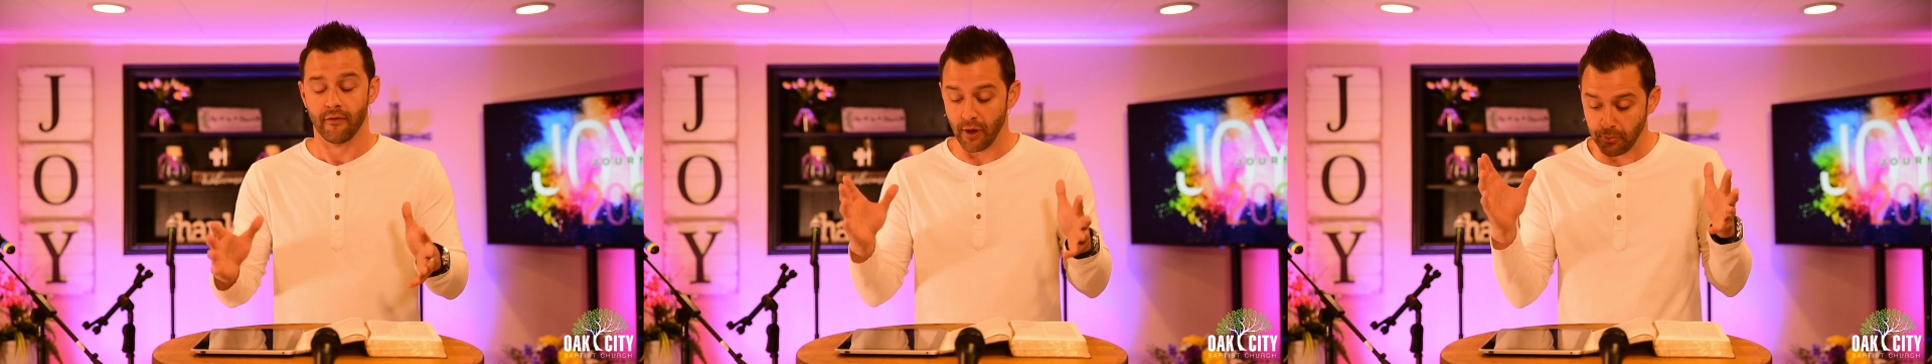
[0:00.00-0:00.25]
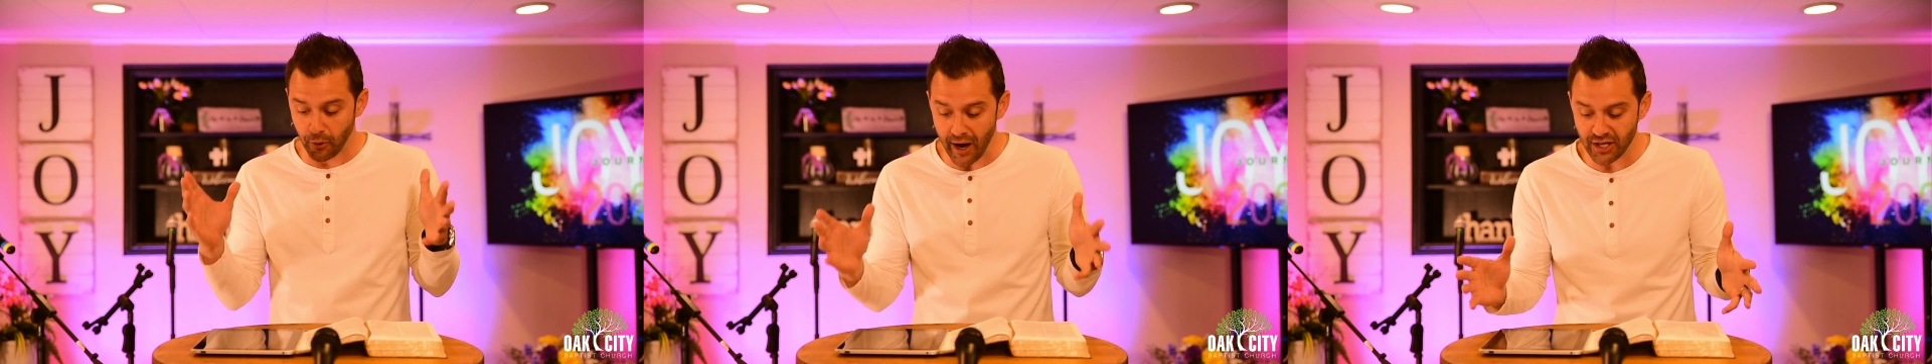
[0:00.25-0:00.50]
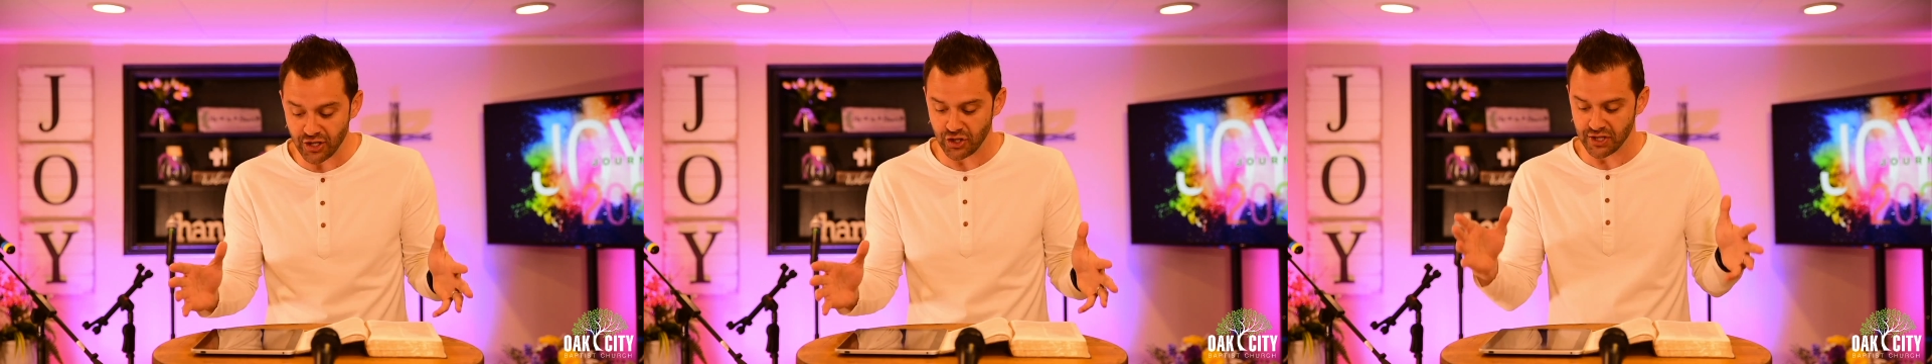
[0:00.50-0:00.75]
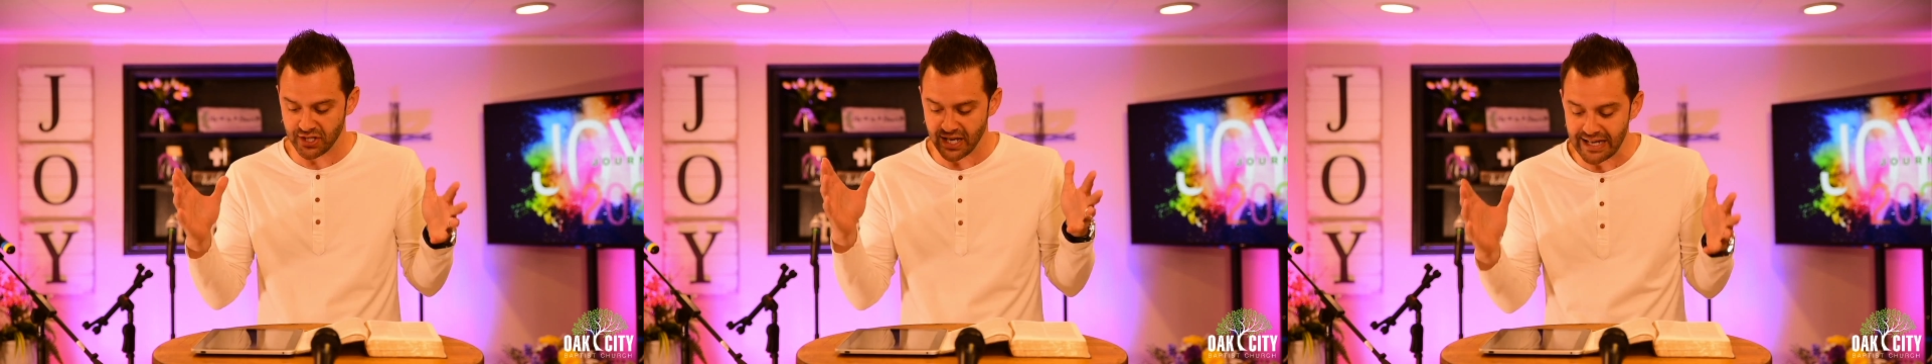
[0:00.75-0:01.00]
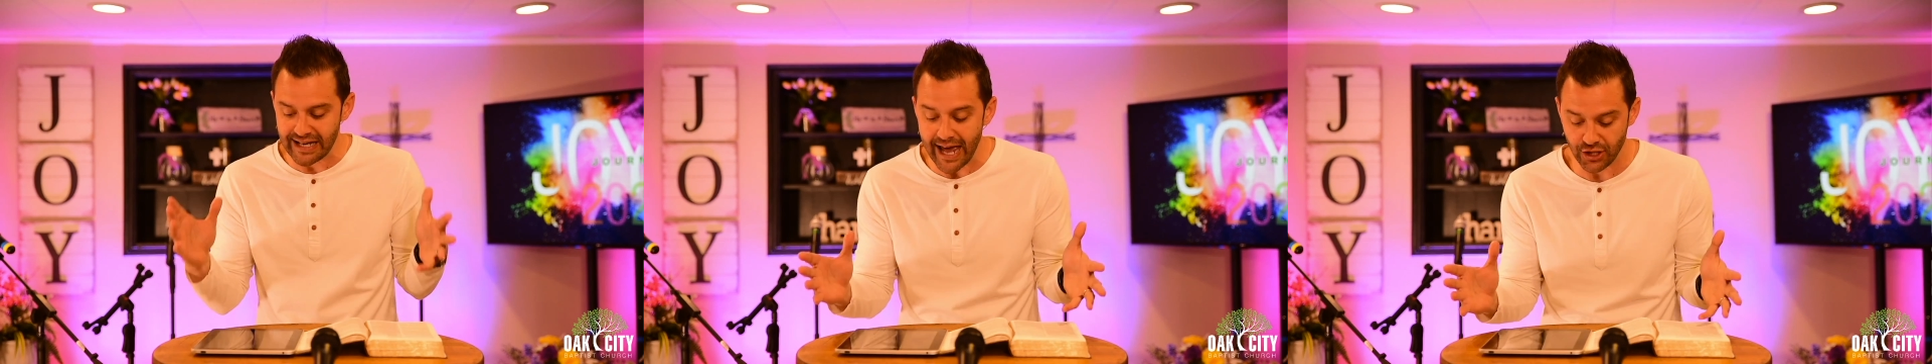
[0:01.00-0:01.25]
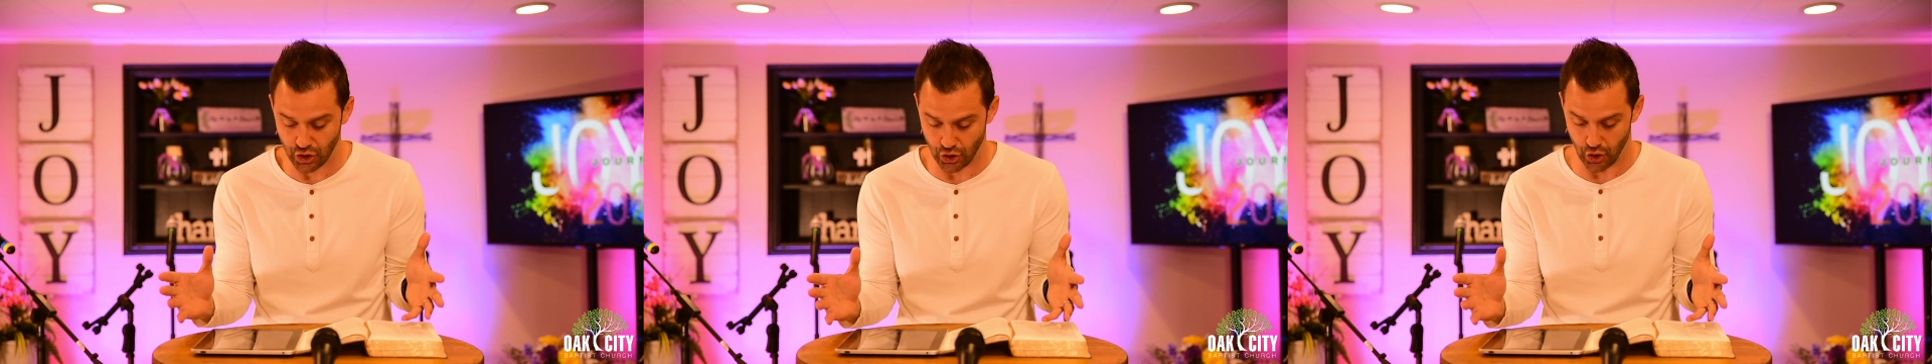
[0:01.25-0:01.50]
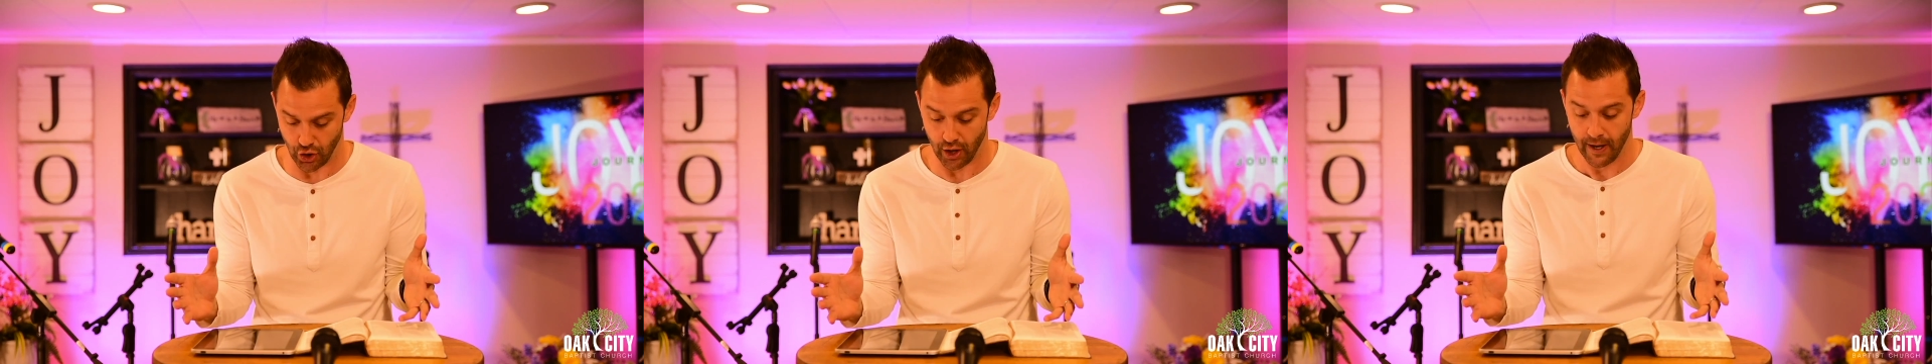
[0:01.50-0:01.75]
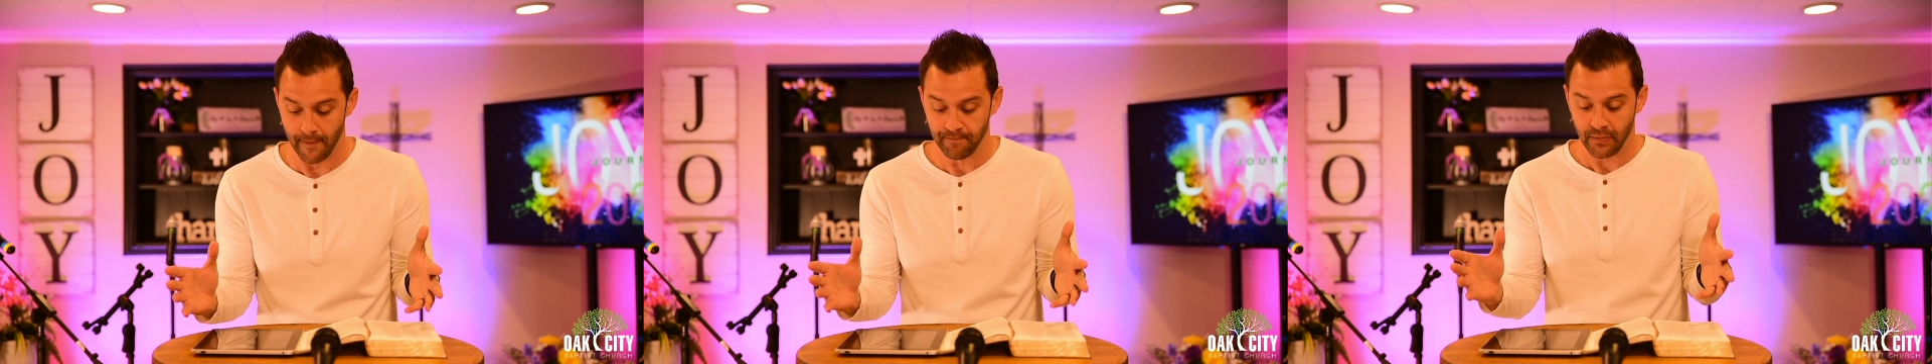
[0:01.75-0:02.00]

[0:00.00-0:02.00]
the precious nature